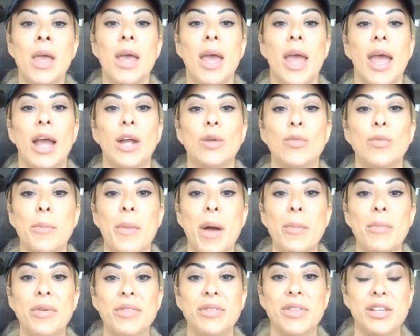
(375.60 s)
And
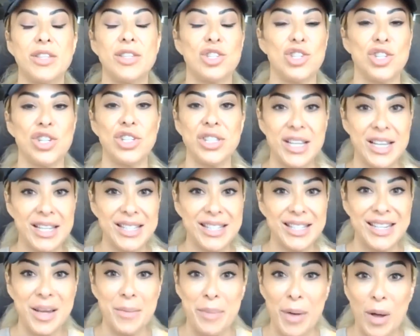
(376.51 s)
remember, this just
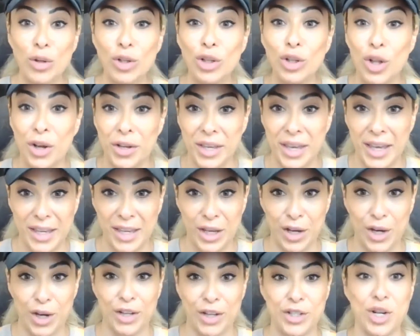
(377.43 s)
isn't about looking
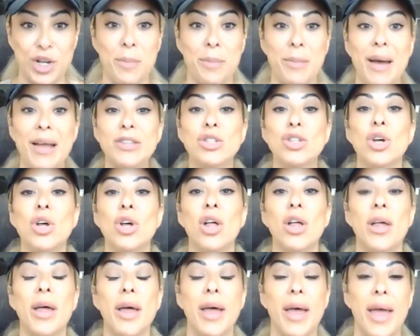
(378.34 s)
good. Your
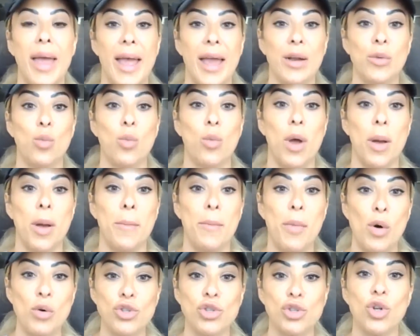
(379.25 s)
mental and
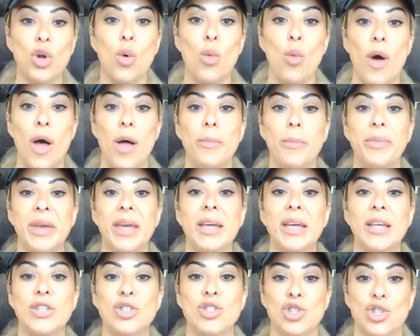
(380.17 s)
emotional
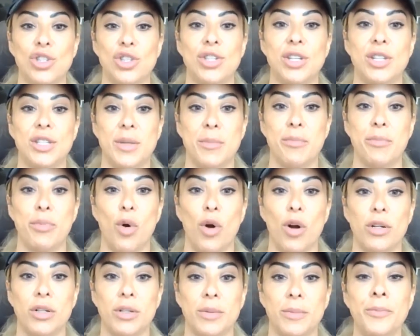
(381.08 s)
well-being is just as
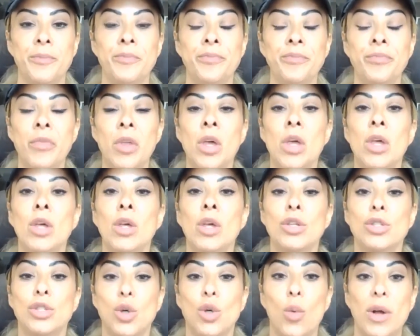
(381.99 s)
important.
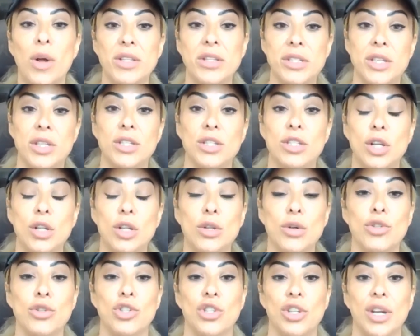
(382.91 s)
So what's the
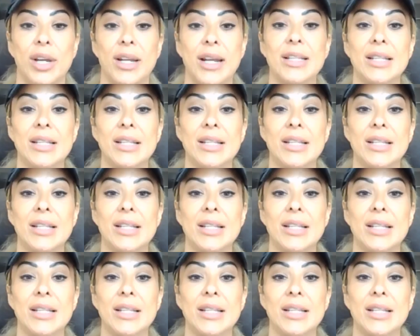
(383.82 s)
solution?